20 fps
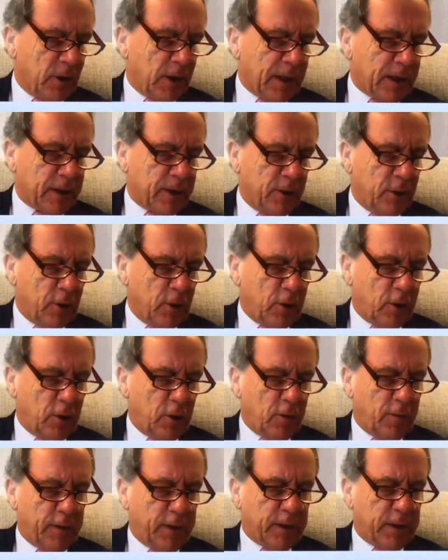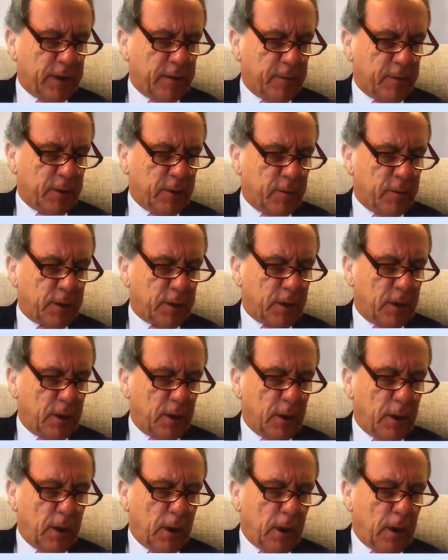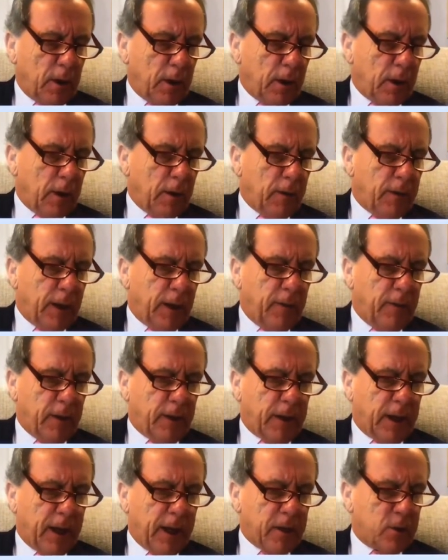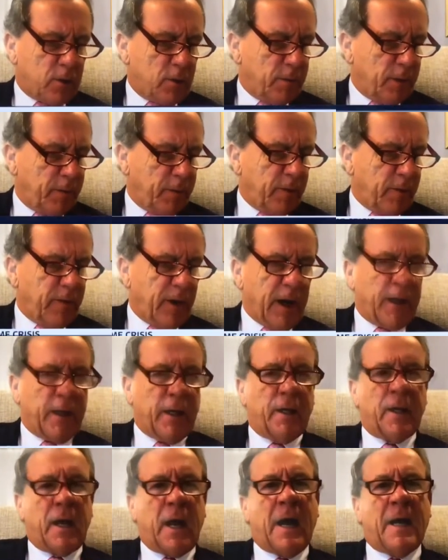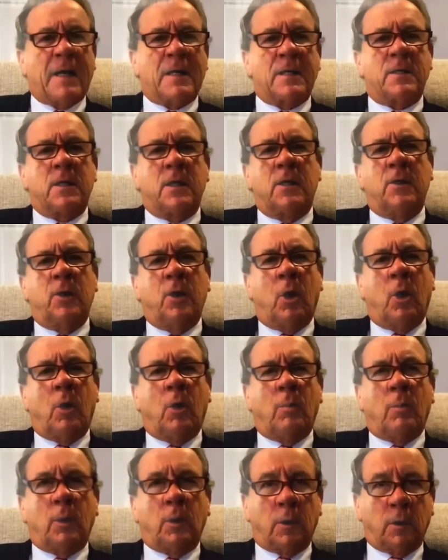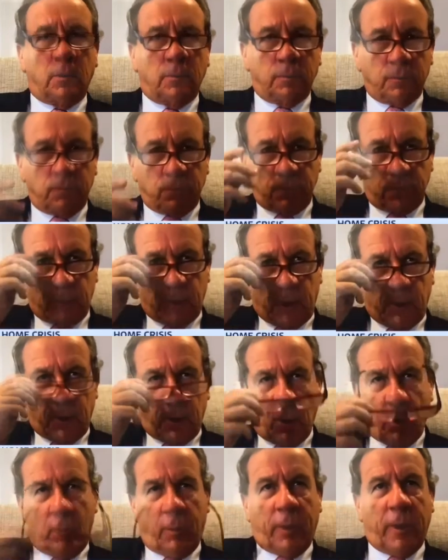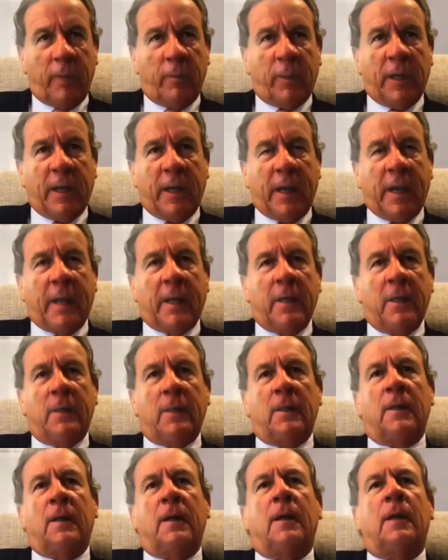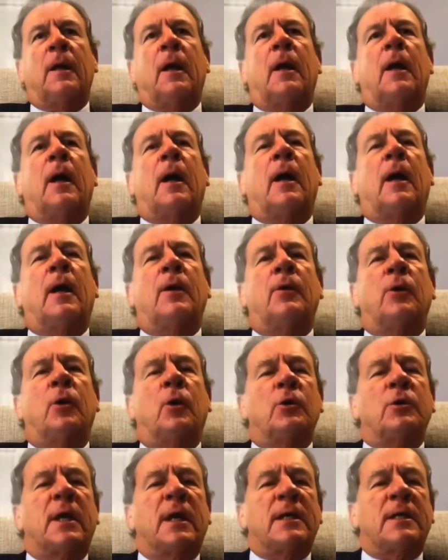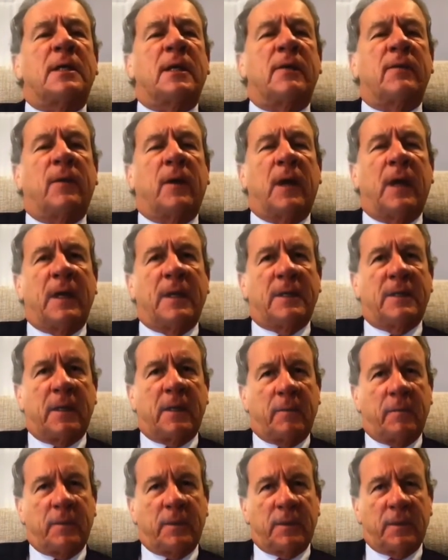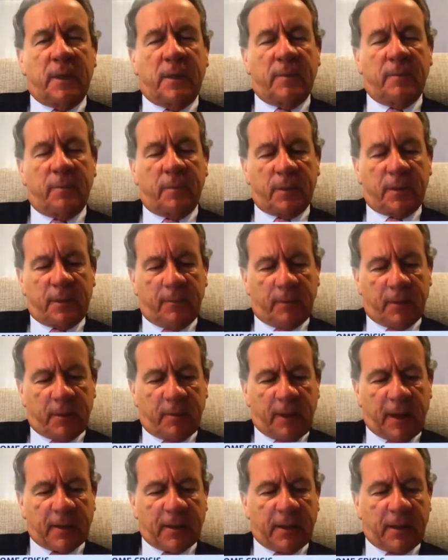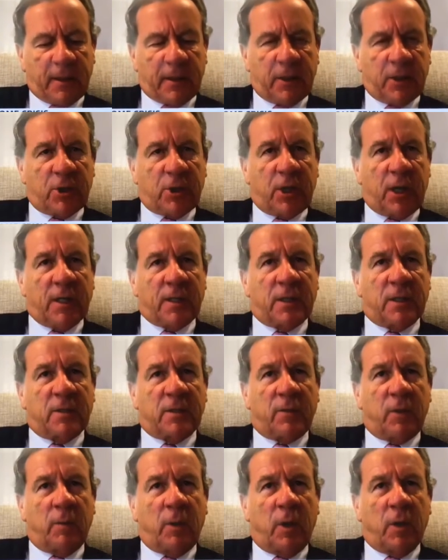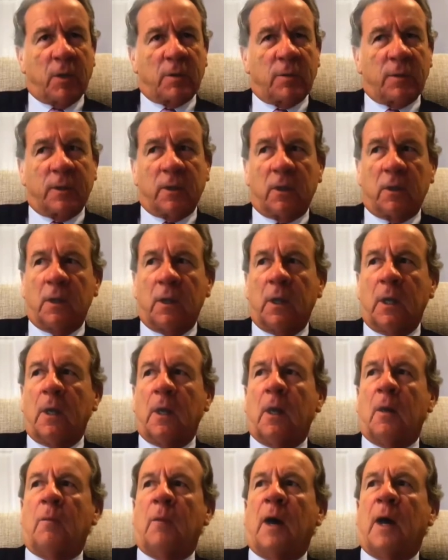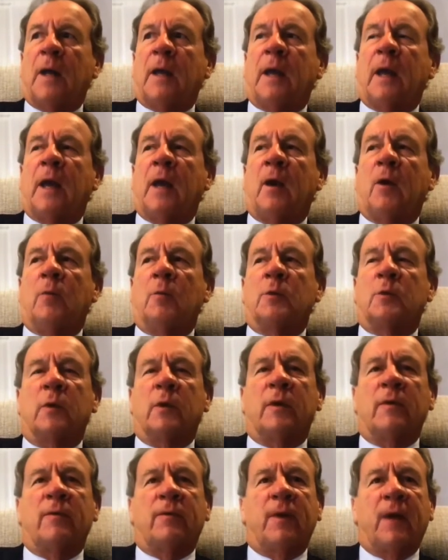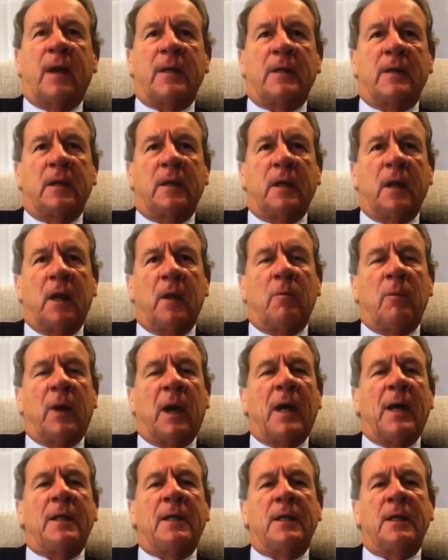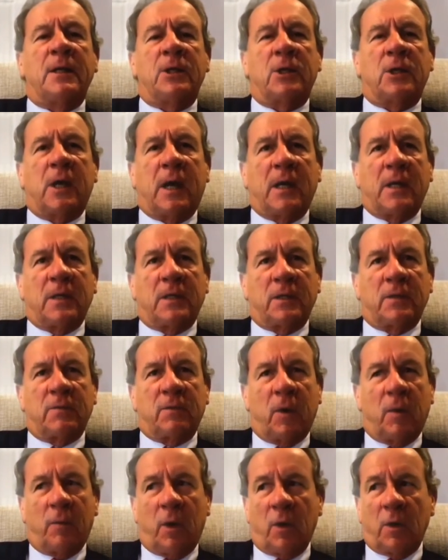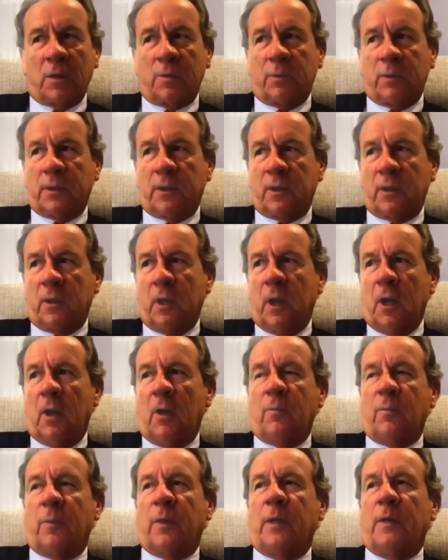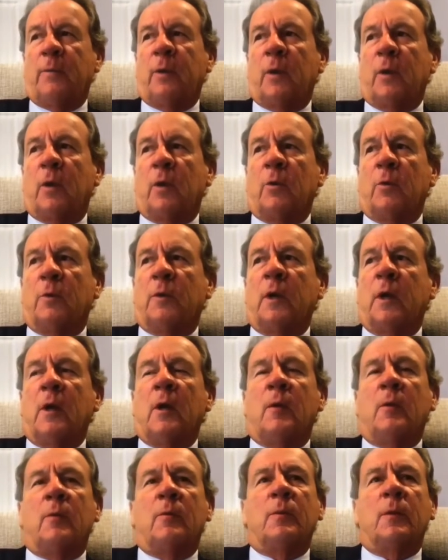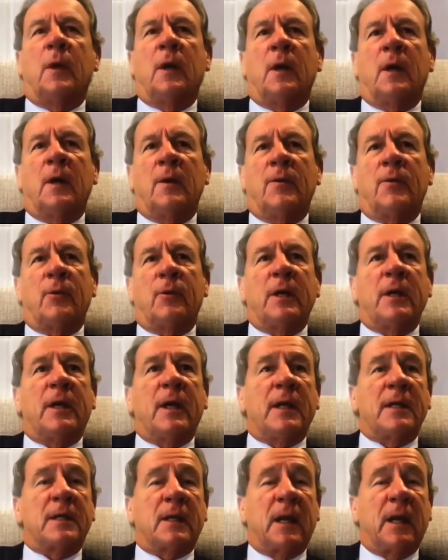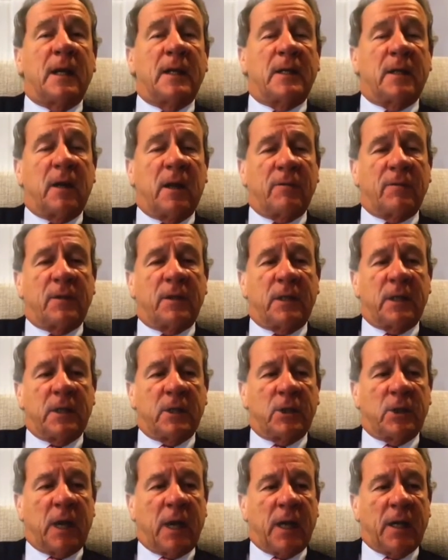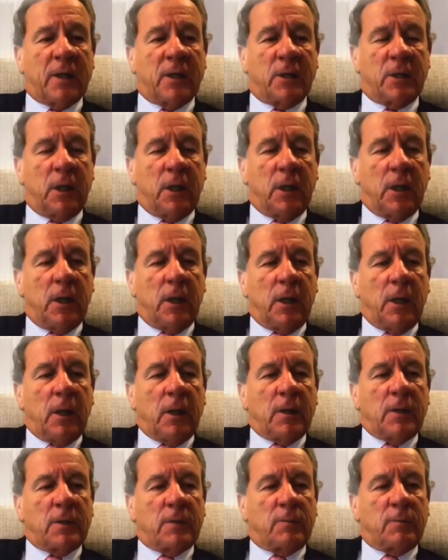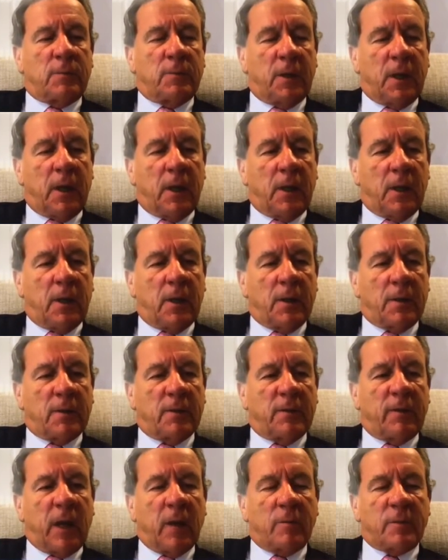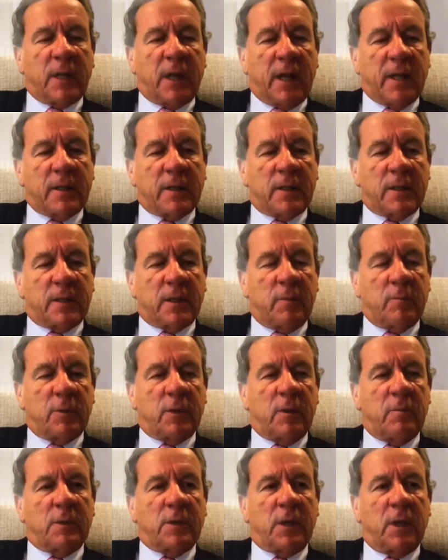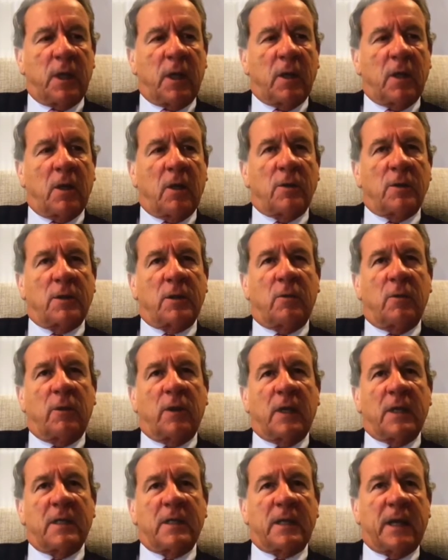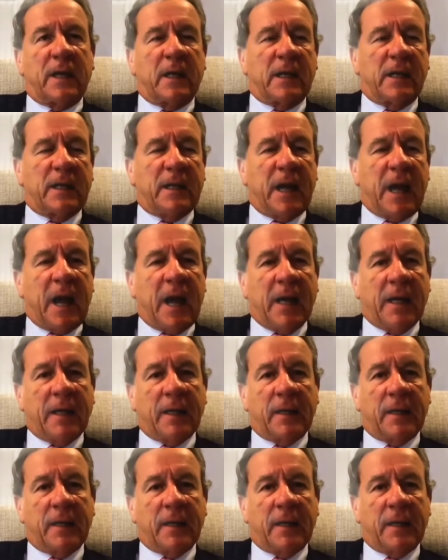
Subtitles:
has no COVID symptoms, then the care should be provided as normal. No PPE, no testing for asymptomatic discharges from hospital, and my care homes were infected by discharges from hospital of people who, 3 days later after discharge, developed signs and symptoms and consequently sadly died.